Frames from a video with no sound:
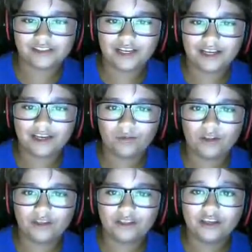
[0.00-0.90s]
Take it
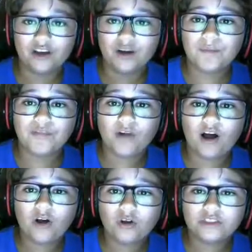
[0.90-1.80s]
willingly.
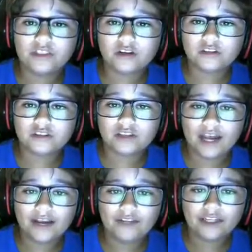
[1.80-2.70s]
Bro, there,
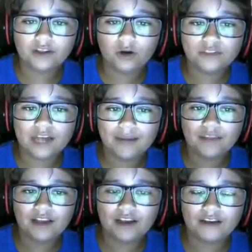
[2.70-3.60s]
I have like no
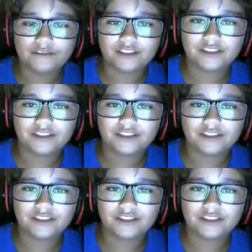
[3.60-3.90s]
time left.